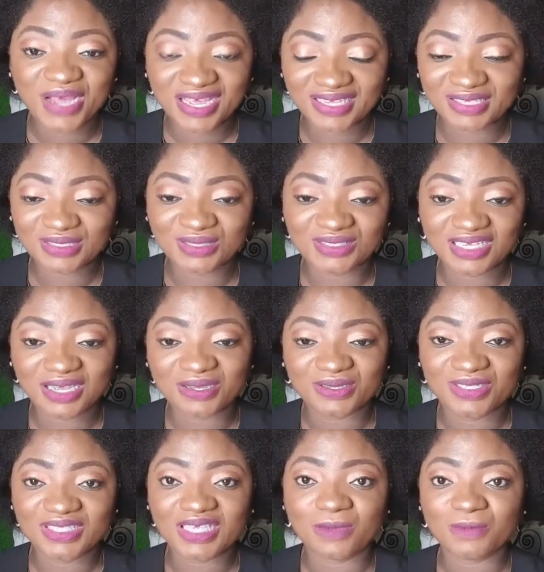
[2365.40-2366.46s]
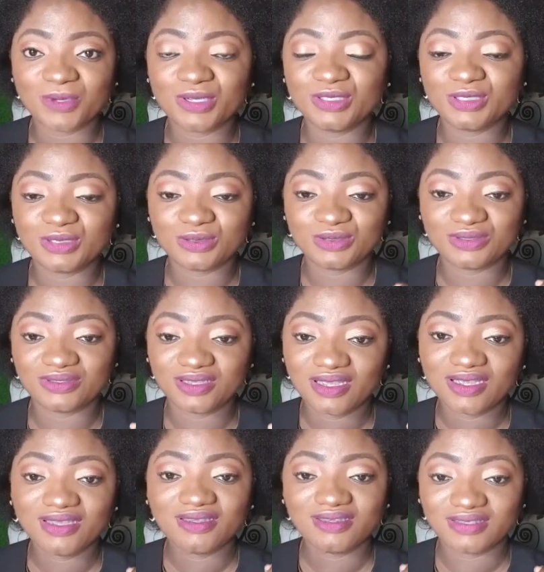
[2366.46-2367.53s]
back into that because I'm going to
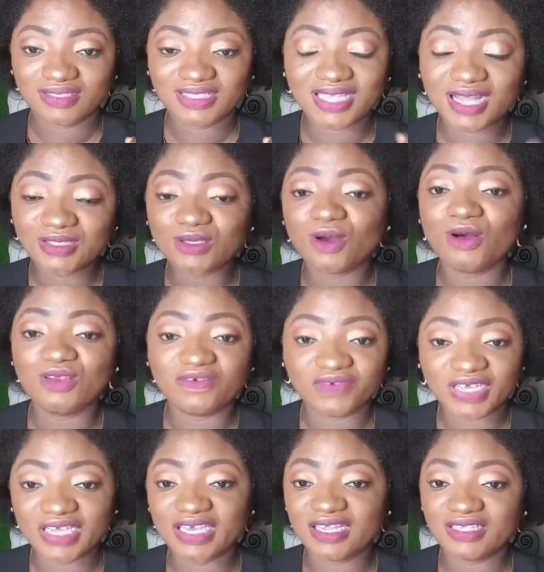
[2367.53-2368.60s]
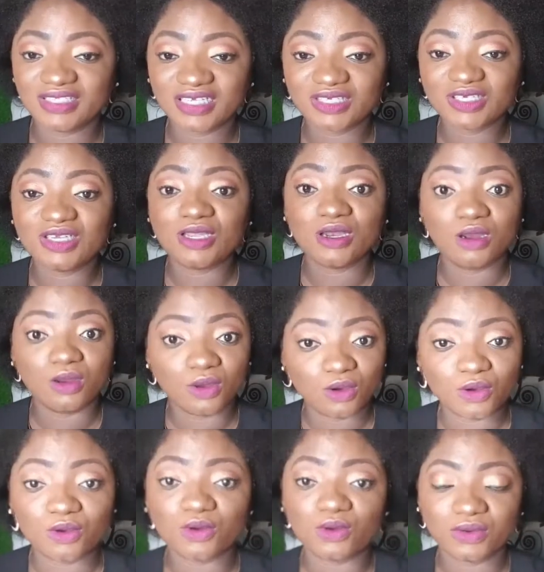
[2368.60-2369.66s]
start all over again. It's actually a
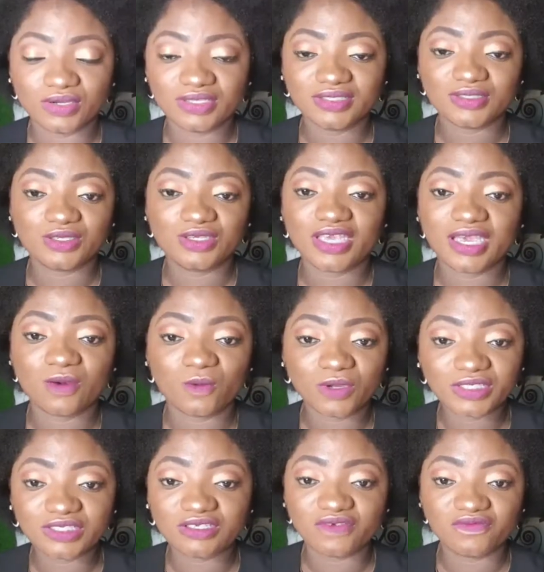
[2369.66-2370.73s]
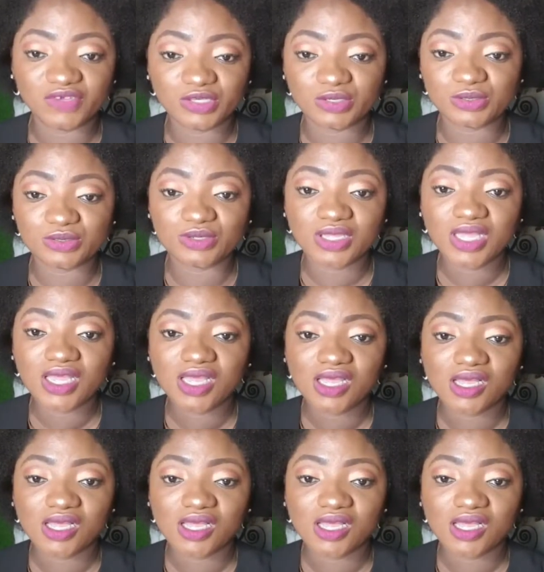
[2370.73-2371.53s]
long one, so you can watch the video